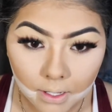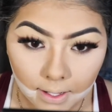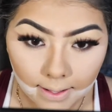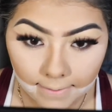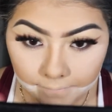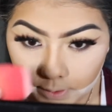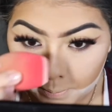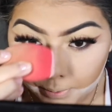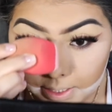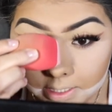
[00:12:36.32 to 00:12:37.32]
And the
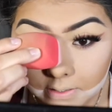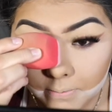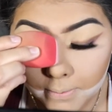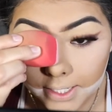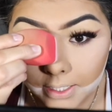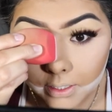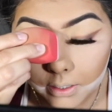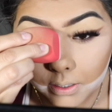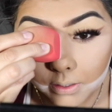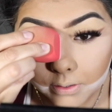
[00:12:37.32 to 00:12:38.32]
bridge of my
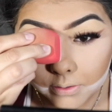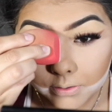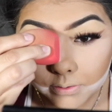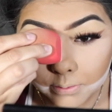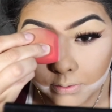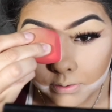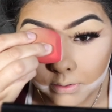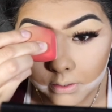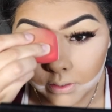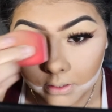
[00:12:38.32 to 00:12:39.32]
nose,